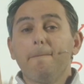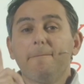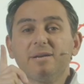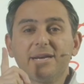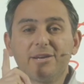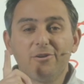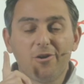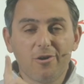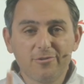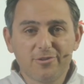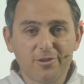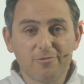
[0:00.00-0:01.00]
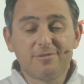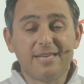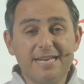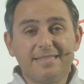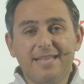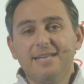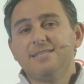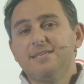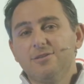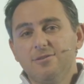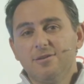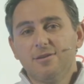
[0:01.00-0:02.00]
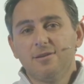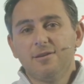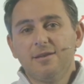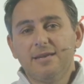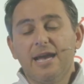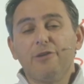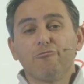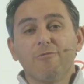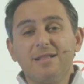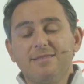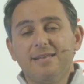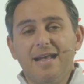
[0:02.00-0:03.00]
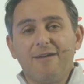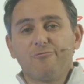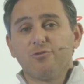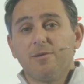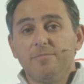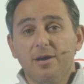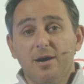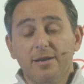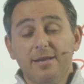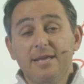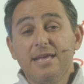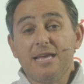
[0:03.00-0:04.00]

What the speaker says: but I can also take that deal and rent it after I'm done.